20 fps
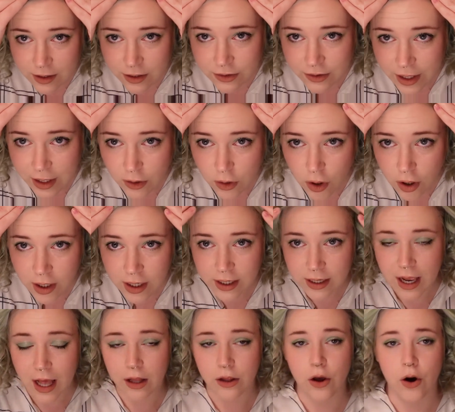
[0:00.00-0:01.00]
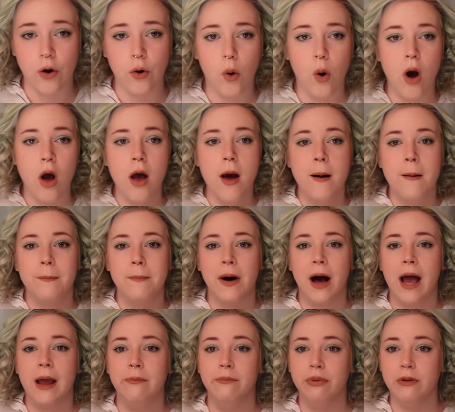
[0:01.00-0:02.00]
they look yellow, but
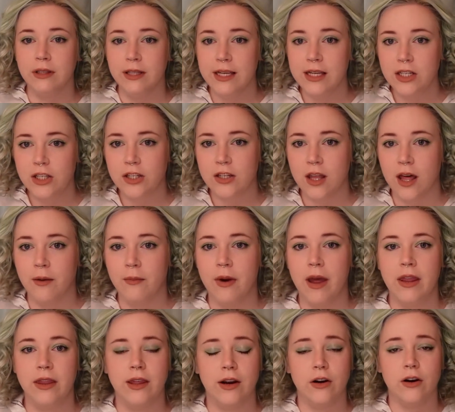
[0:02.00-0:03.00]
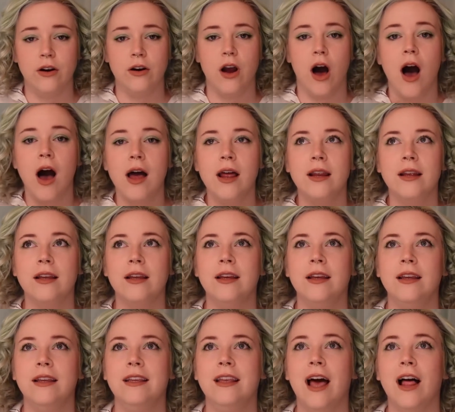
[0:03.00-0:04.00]
I bleached them, and they're not
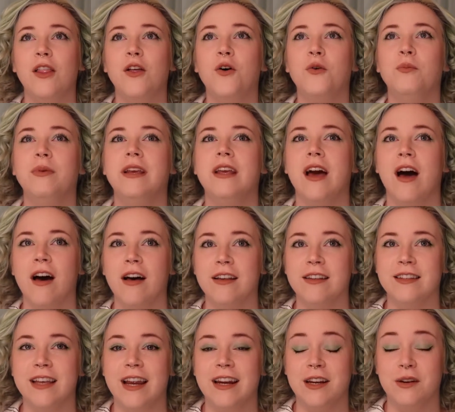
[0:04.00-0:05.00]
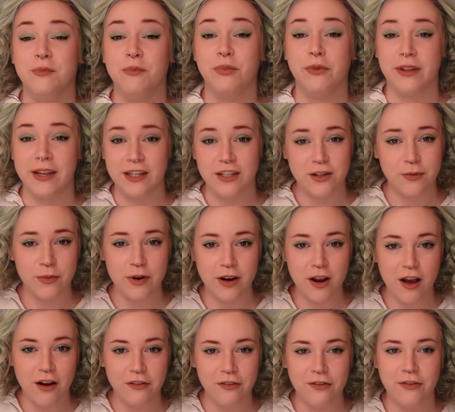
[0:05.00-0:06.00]
yellow because I didn't bleach them
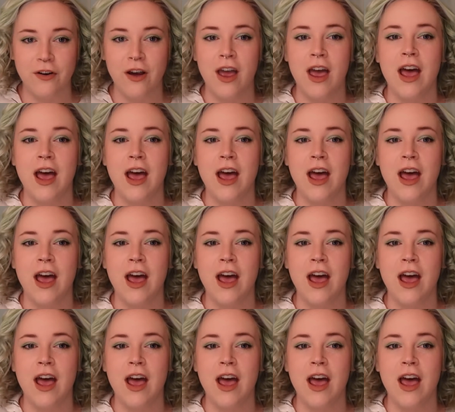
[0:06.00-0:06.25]
enough.